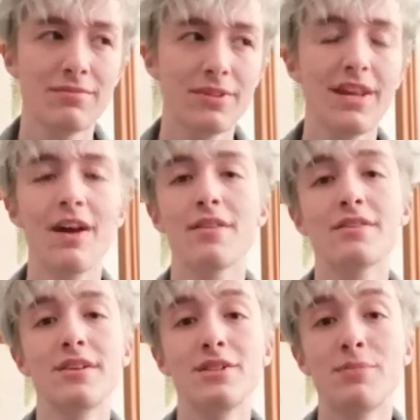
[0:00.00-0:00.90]
the other
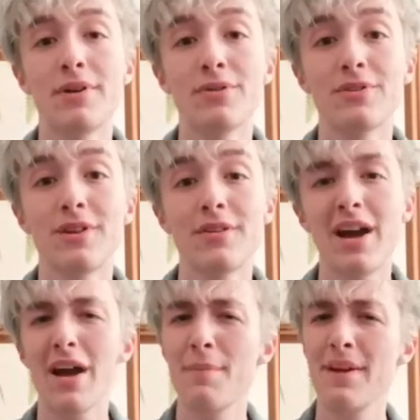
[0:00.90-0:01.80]
signs you might not know.
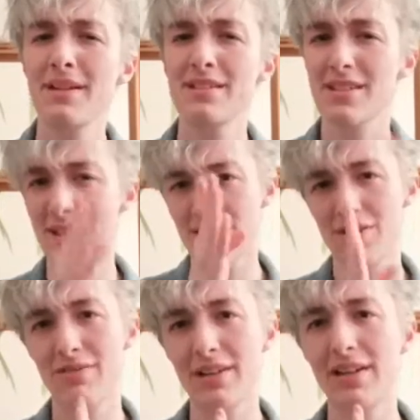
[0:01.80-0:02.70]
Happy and sad
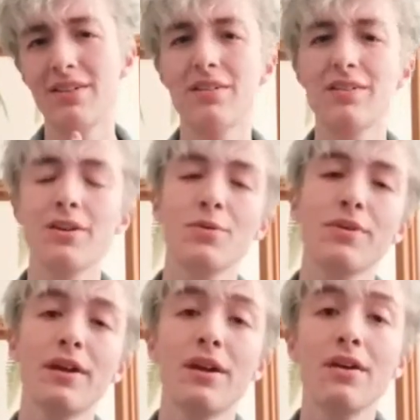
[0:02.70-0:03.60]
don't really look like what
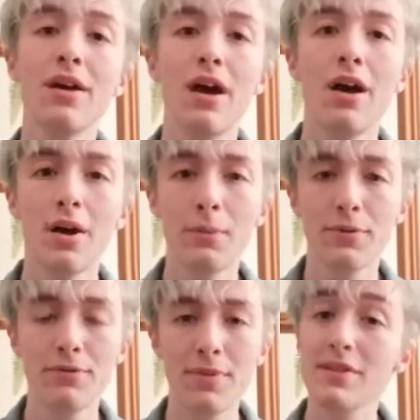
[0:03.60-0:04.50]
they are,
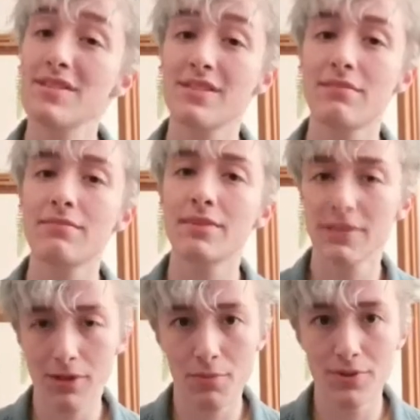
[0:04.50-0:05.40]
but for medicine, it's a
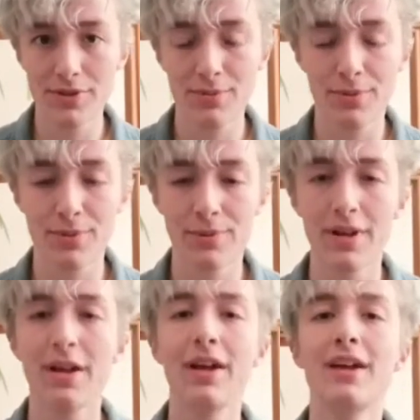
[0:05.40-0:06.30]
lot more simple.
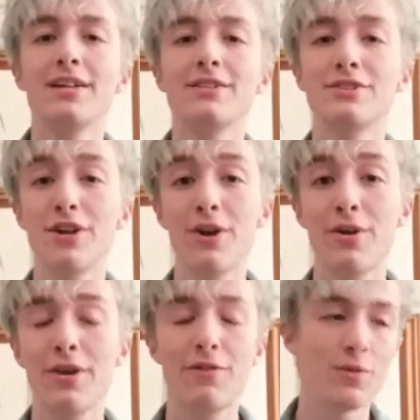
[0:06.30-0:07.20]
So
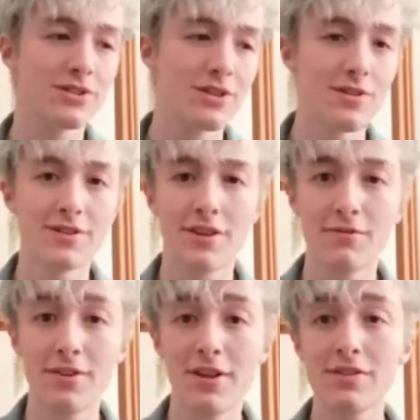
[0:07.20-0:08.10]
if you want to know the sign
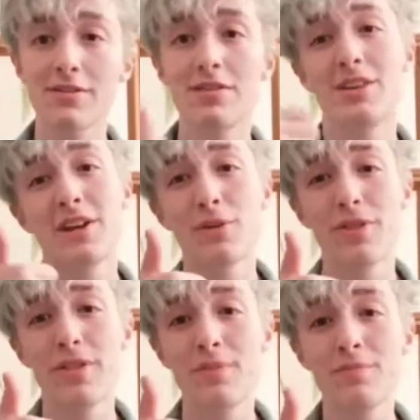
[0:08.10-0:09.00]
for nurse, get your
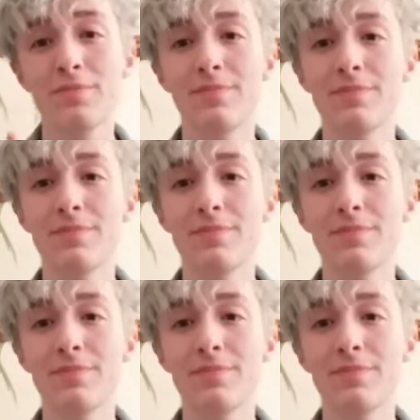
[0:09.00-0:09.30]
thumb,